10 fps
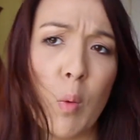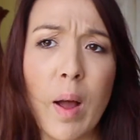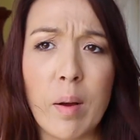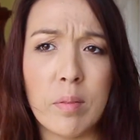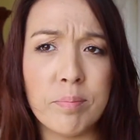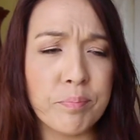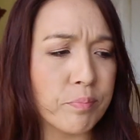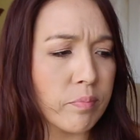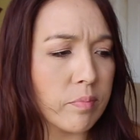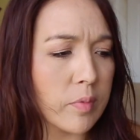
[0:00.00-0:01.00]
Wow,
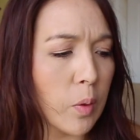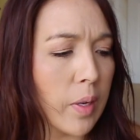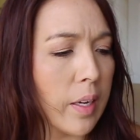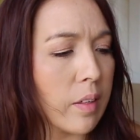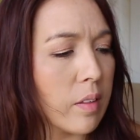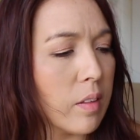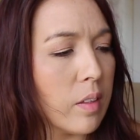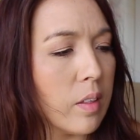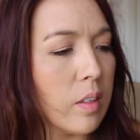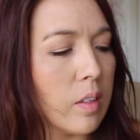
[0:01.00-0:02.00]
okay.
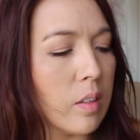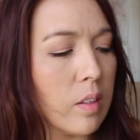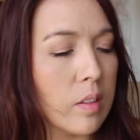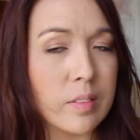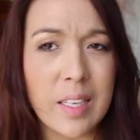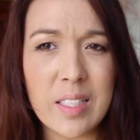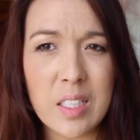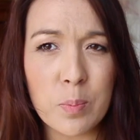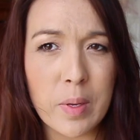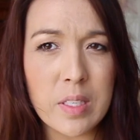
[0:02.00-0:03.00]
That's
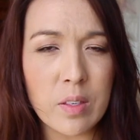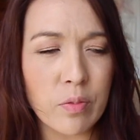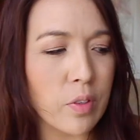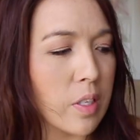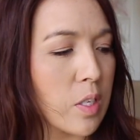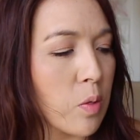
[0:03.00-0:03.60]
expensive for this,